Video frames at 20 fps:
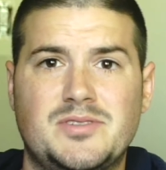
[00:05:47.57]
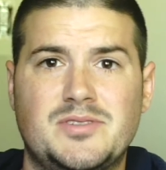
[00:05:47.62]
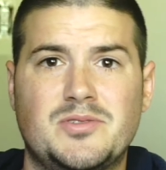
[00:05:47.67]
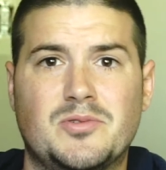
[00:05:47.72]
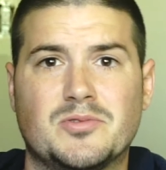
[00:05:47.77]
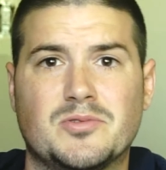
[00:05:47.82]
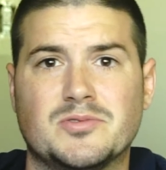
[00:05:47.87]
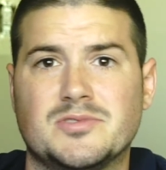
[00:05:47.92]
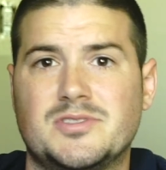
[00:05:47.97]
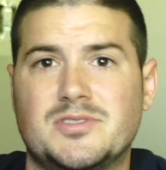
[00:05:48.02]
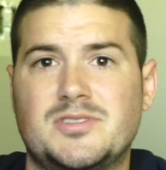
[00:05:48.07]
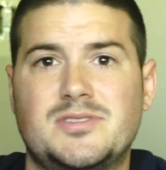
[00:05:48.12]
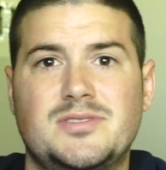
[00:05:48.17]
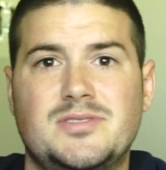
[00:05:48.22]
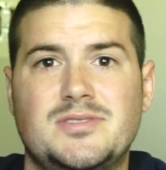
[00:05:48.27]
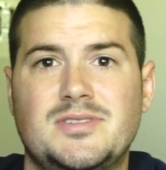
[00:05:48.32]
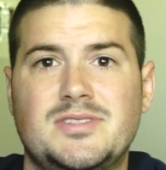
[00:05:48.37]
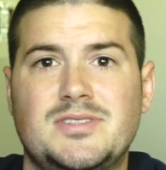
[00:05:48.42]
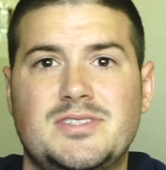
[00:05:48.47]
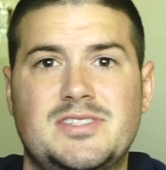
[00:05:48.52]
towards
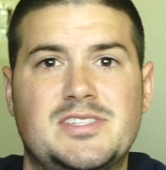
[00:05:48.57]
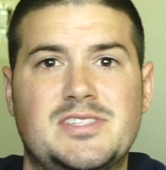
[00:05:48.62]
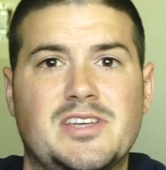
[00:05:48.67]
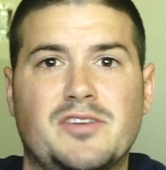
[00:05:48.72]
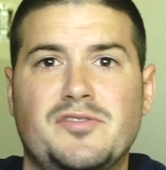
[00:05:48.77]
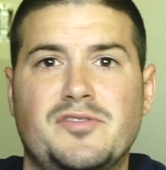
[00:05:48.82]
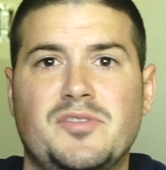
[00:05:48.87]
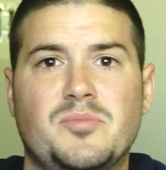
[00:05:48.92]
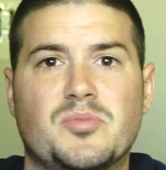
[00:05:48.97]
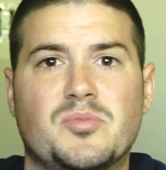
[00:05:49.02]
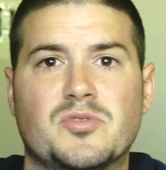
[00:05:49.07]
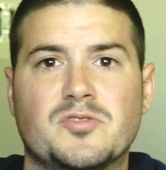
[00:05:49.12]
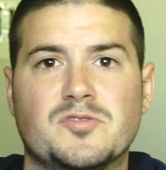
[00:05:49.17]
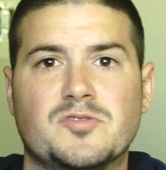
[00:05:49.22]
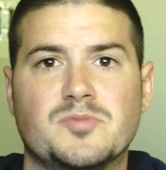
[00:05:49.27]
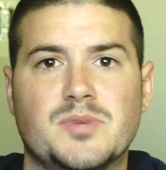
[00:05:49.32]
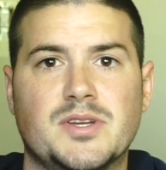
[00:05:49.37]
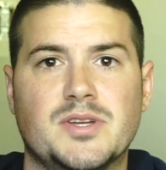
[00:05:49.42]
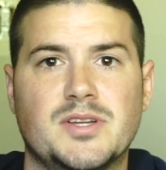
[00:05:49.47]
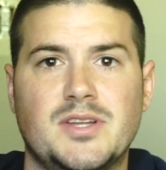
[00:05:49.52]
self
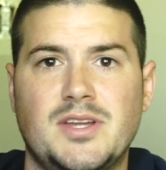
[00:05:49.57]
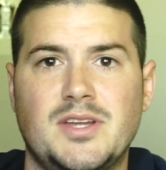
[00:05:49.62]
improvement,